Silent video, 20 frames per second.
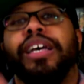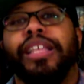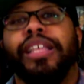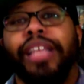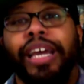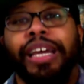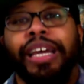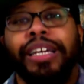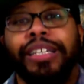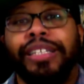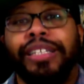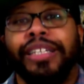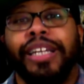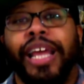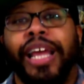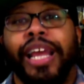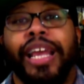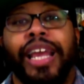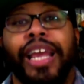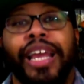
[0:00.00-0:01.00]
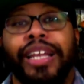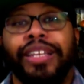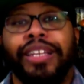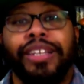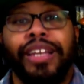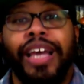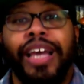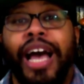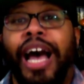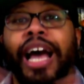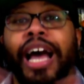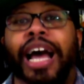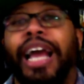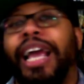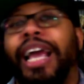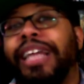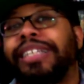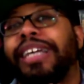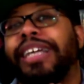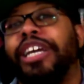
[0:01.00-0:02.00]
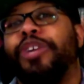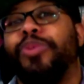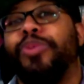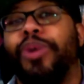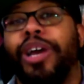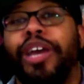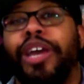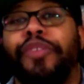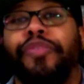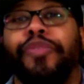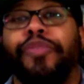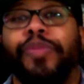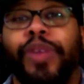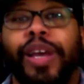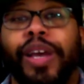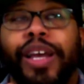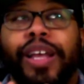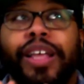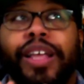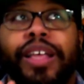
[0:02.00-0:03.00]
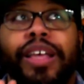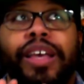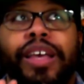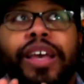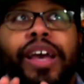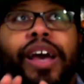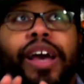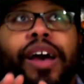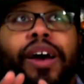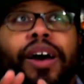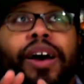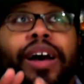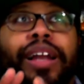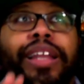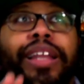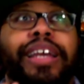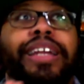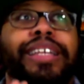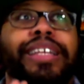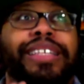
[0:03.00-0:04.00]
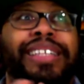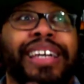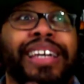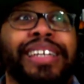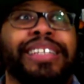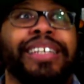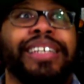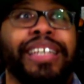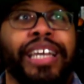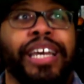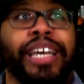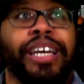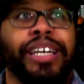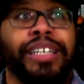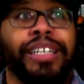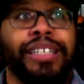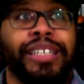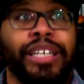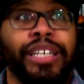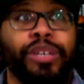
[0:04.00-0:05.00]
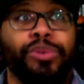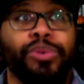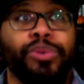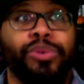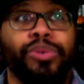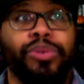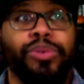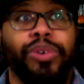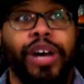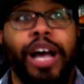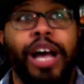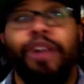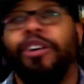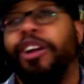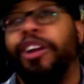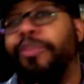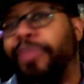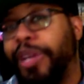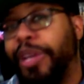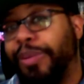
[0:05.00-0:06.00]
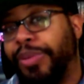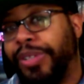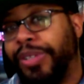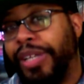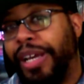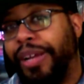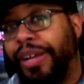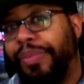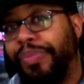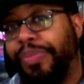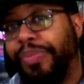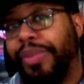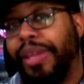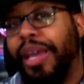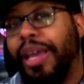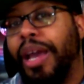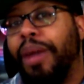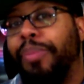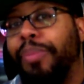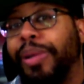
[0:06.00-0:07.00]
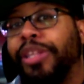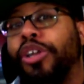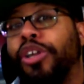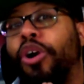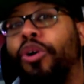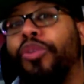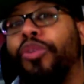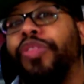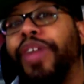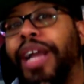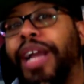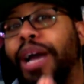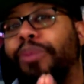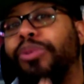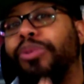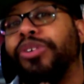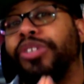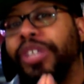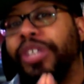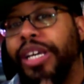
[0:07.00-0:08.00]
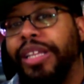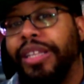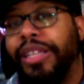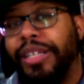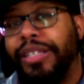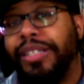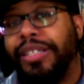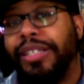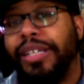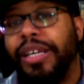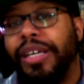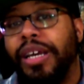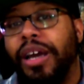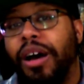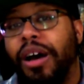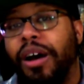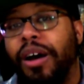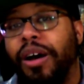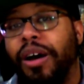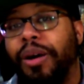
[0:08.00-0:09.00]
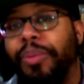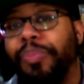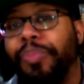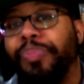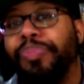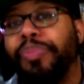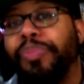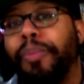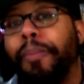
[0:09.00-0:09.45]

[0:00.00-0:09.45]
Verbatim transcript: that is like it's. I, I tell you what, if Alita doesn't get a sequel, I'm gonna be upset but the whole thing, I will say this. Um,